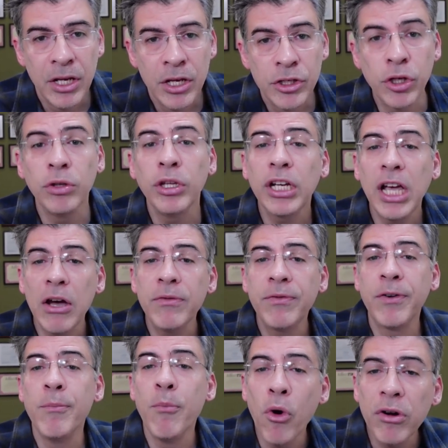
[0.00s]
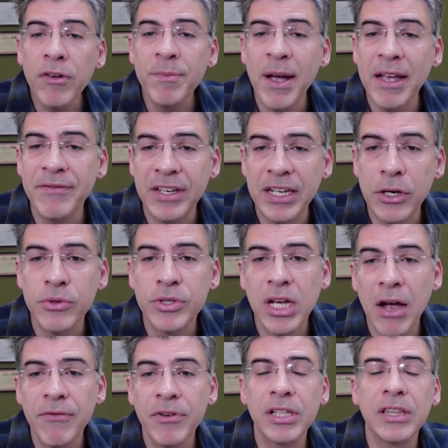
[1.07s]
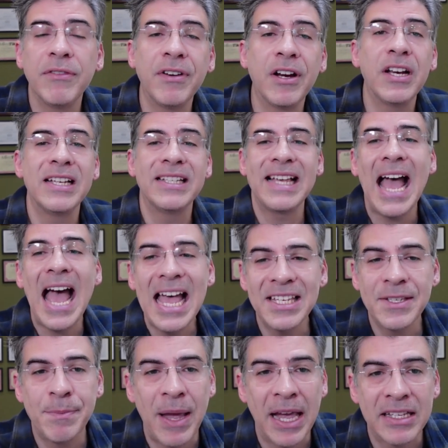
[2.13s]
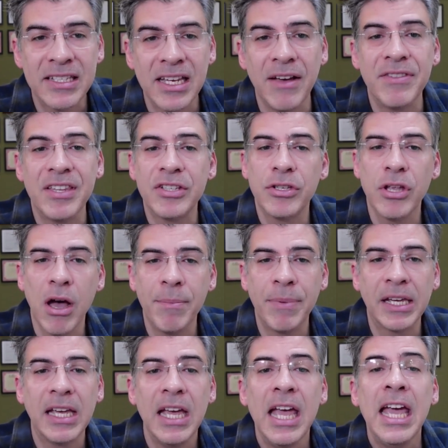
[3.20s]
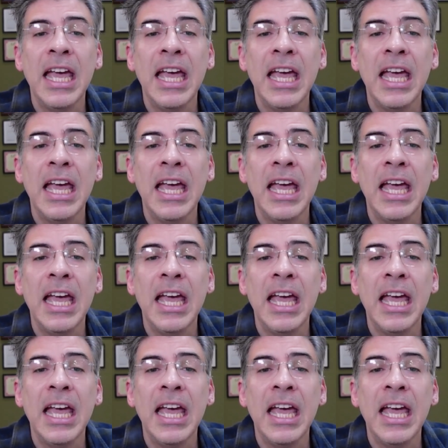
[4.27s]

So look out for more of my videos covering the various aspects of this topic,